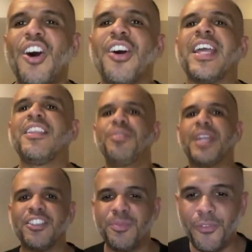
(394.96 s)
Okay,
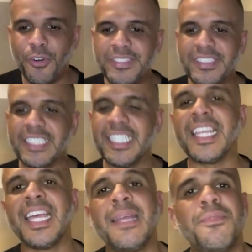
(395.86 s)
Suraj, before we start the
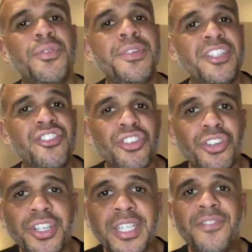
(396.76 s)
game, during the
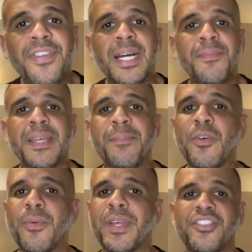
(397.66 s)
journey, if it comes up a
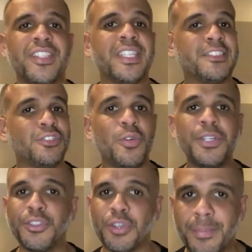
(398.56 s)
question that you don't
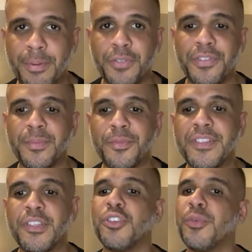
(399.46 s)
want to talk about for some
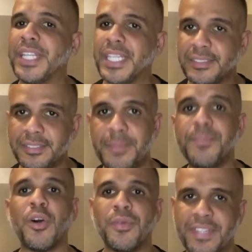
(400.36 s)
reason, you don't want to answer,
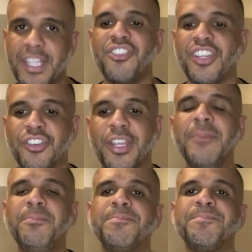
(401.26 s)
always can change,
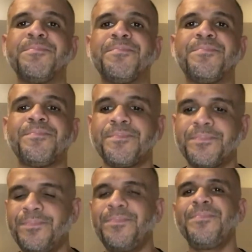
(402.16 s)
okay? Okay.